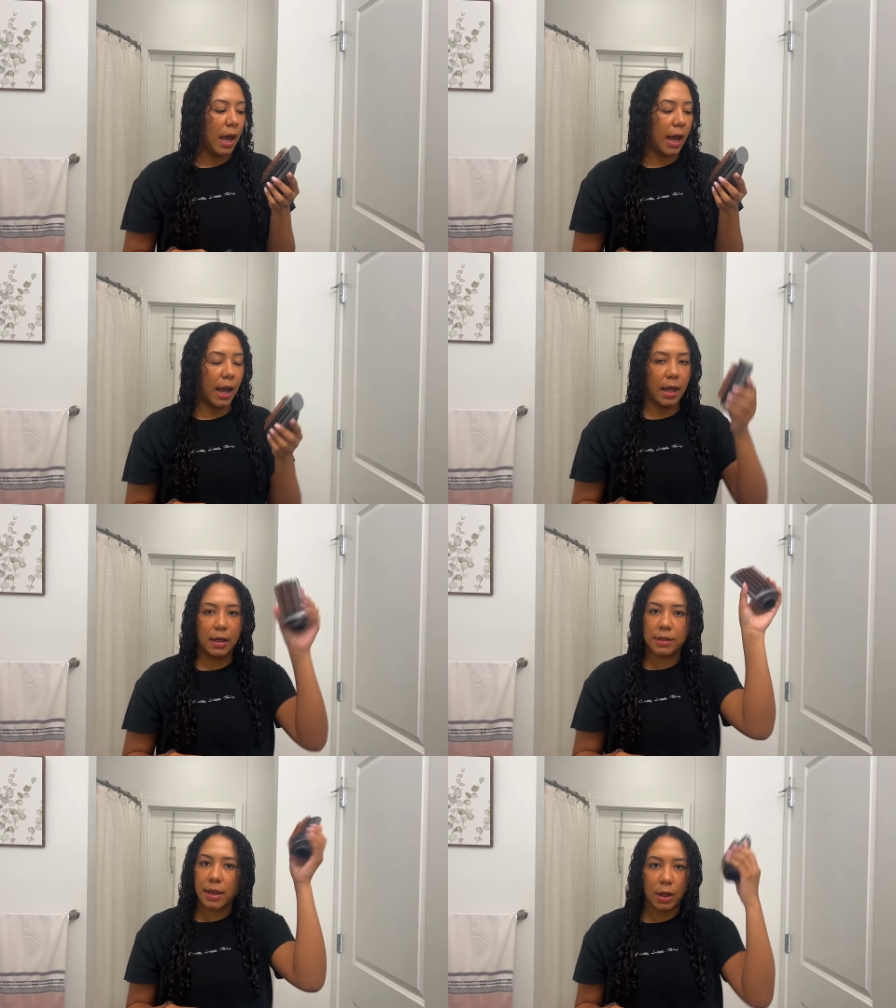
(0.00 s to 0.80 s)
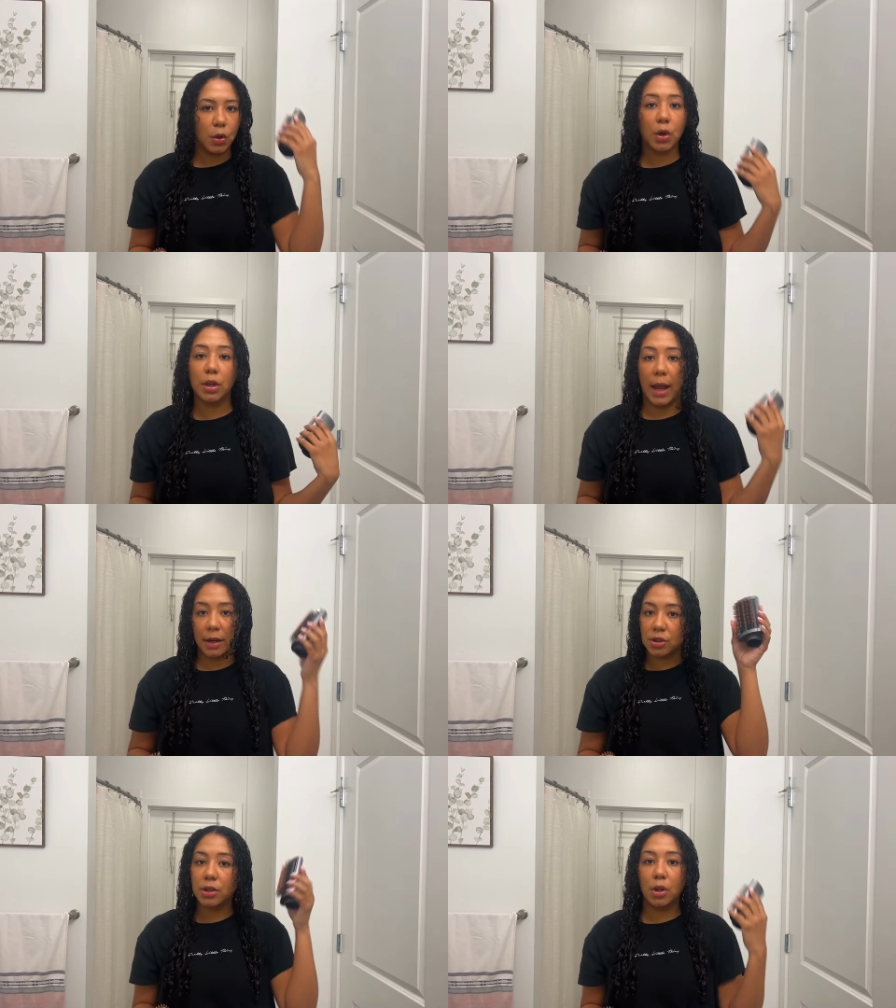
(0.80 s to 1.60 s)
And it's like, you could
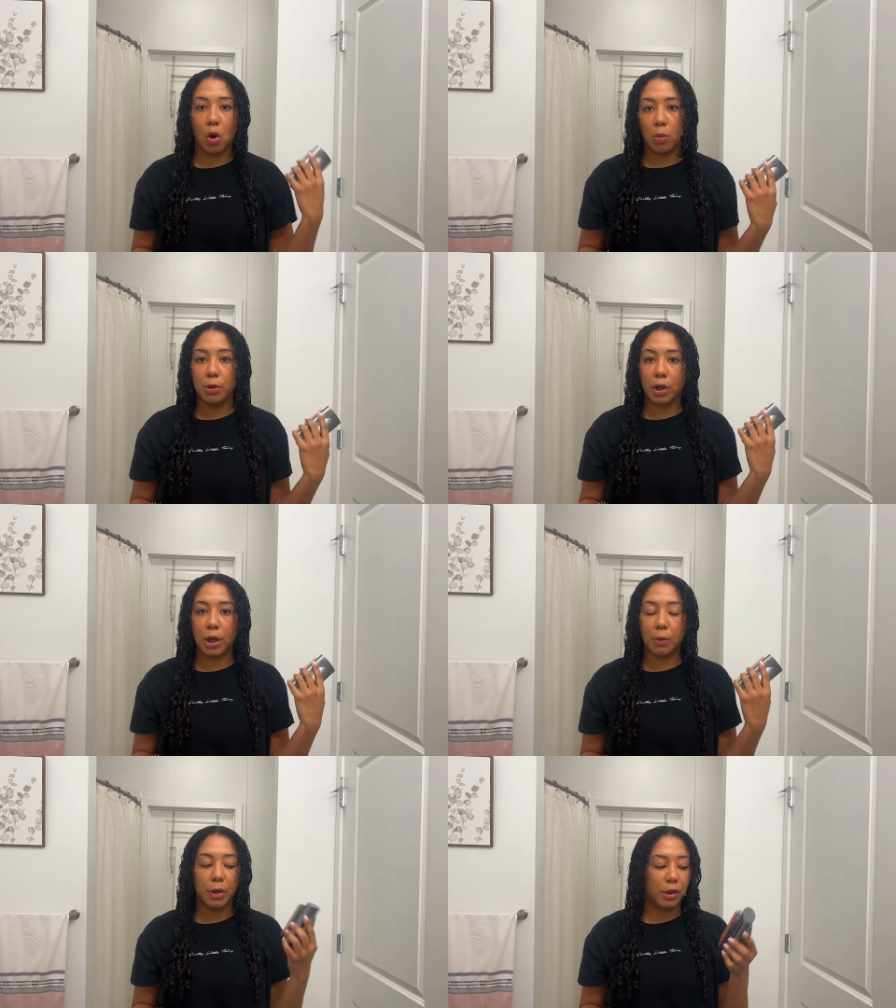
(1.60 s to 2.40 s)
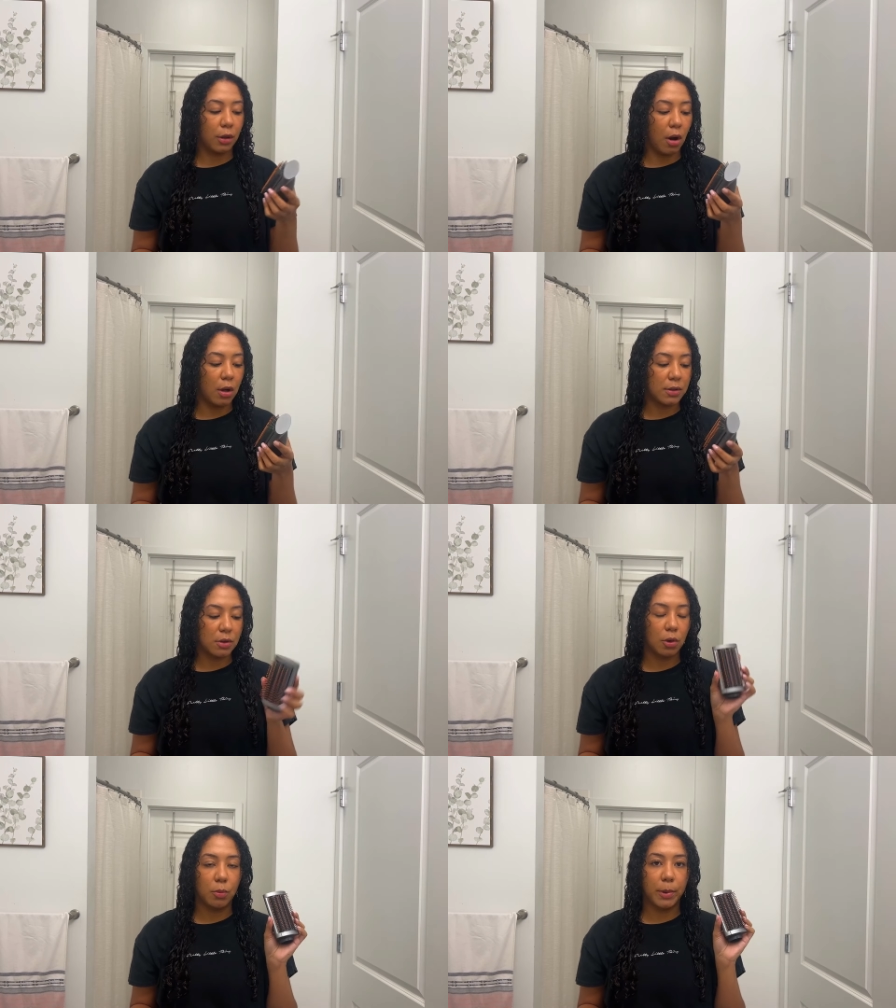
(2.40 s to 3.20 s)
actually comb your hair with it
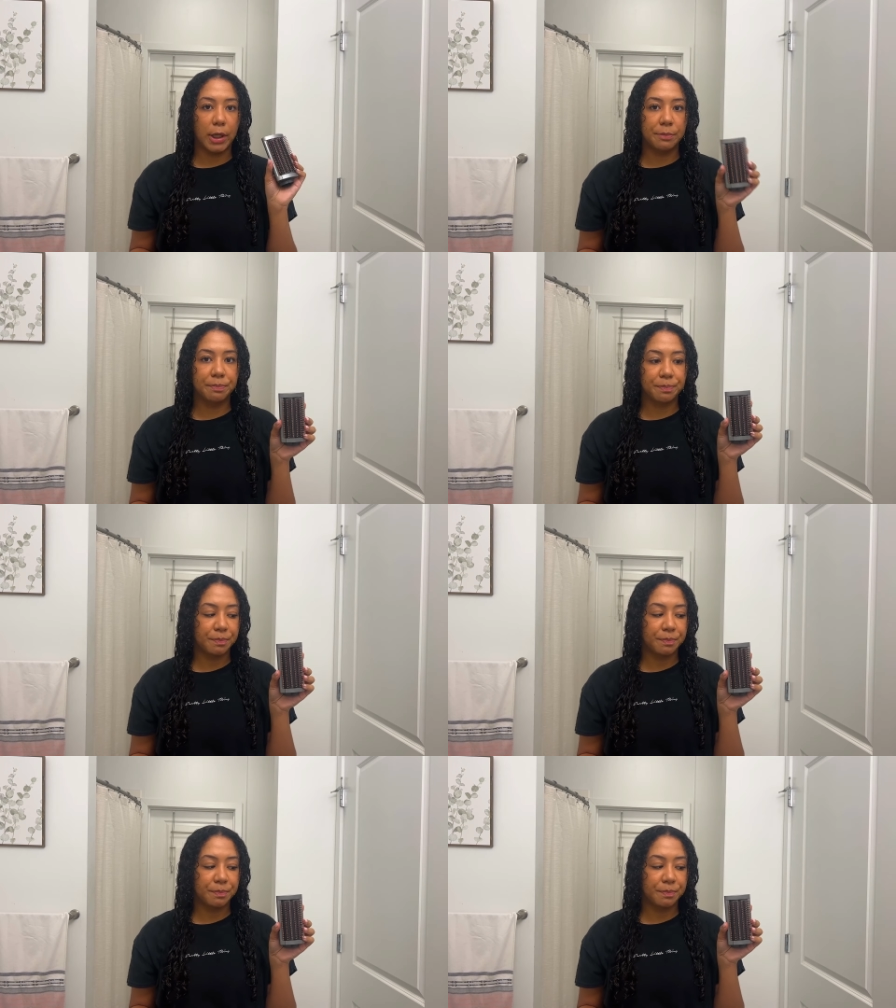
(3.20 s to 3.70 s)
also, but